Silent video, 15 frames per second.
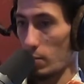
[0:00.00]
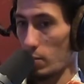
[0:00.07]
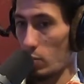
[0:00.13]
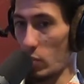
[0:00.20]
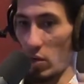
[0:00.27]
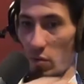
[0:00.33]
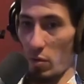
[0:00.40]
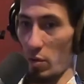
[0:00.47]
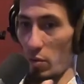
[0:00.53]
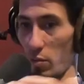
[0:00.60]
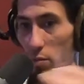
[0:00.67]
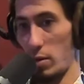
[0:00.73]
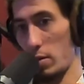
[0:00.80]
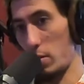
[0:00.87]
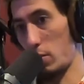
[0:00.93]
but if you,
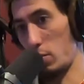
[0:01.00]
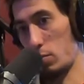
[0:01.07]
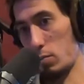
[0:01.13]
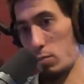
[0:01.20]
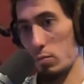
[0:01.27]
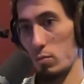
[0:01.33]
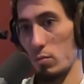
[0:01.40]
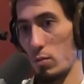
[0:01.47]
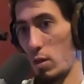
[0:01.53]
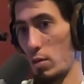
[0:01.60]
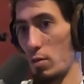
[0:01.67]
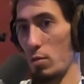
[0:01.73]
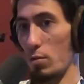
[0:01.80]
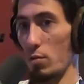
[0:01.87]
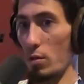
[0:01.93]

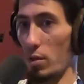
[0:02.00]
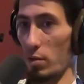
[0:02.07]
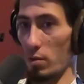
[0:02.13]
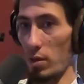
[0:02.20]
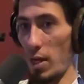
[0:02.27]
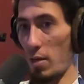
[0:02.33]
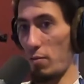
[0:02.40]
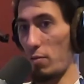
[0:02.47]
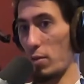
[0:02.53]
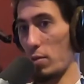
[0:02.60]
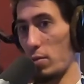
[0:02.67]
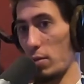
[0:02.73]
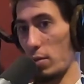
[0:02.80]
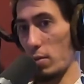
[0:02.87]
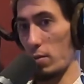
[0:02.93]
undo that
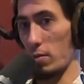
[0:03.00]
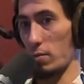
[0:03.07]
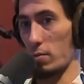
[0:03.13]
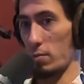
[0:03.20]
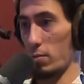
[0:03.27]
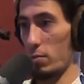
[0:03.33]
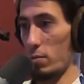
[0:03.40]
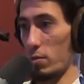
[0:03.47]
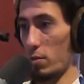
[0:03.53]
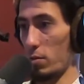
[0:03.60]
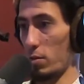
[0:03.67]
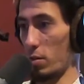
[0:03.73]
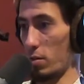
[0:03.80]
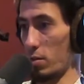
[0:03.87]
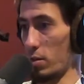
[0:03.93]
filter,
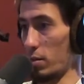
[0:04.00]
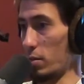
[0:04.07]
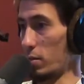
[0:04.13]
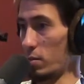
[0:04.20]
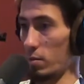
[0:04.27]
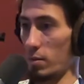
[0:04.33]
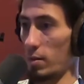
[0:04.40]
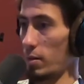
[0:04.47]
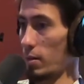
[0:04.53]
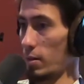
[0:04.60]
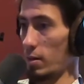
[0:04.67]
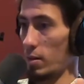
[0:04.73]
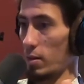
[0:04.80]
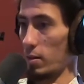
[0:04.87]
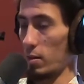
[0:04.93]
there's all this
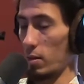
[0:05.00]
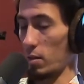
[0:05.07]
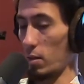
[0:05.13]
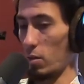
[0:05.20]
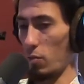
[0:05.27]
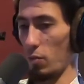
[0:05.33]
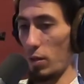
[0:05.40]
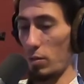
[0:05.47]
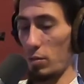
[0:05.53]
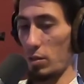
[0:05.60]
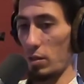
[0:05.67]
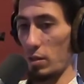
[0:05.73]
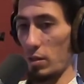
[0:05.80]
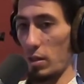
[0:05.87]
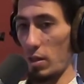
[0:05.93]
low
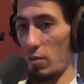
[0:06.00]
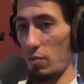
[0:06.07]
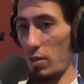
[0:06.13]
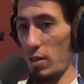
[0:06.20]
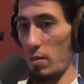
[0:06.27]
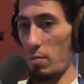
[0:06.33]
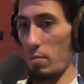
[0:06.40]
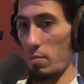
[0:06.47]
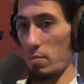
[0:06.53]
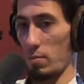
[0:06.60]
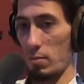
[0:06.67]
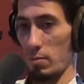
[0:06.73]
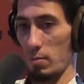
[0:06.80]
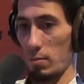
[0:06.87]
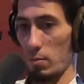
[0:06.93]
frequency stuff that
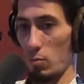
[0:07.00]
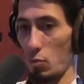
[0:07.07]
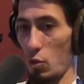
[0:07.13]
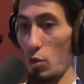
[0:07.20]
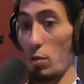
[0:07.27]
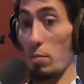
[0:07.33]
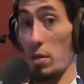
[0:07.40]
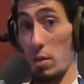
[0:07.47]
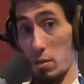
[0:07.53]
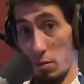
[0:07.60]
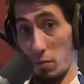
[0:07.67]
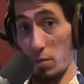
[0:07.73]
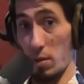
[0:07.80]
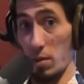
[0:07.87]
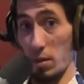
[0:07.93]
could be
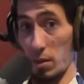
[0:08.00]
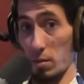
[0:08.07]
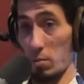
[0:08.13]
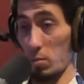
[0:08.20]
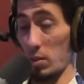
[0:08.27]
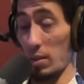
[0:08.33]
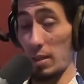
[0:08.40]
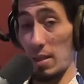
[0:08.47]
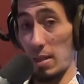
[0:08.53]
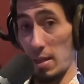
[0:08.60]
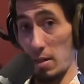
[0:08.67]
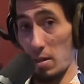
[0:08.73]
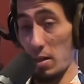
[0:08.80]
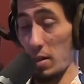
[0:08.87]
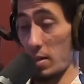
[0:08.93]
interfering with the
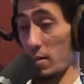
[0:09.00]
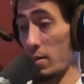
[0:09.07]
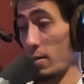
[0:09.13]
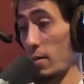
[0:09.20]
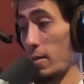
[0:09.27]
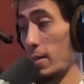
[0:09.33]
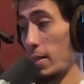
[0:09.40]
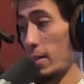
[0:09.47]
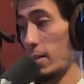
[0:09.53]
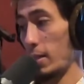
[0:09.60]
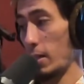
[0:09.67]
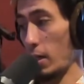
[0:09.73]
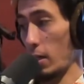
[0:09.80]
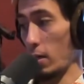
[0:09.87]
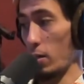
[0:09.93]
clarity
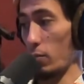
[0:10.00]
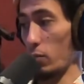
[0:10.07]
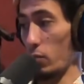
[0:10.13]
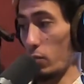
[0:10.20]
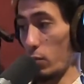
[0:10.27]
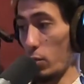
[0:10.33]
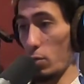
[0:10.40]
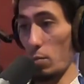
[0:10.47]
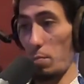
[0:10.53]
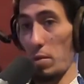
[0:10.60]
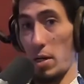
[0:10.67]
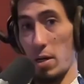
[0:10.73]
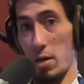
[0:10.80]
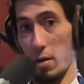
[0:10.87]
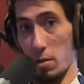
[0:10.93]
of your
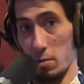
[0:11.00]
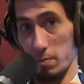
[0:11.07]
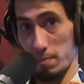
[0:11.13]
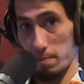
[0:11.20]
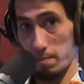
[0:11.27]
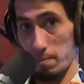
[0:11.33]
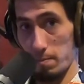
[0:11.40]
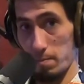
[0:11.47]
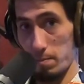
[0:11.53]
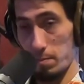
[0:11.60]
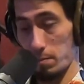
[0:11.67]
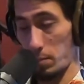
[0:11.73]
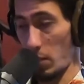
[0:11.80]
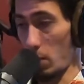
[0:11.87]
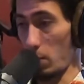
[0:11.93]
piano
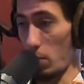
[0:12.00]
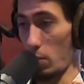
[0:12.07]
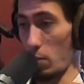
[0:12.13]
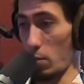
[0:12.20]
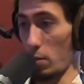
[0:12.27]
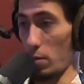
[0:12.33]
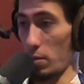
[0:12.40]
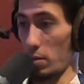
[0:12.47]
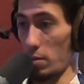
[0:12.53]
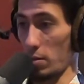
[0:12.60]
or your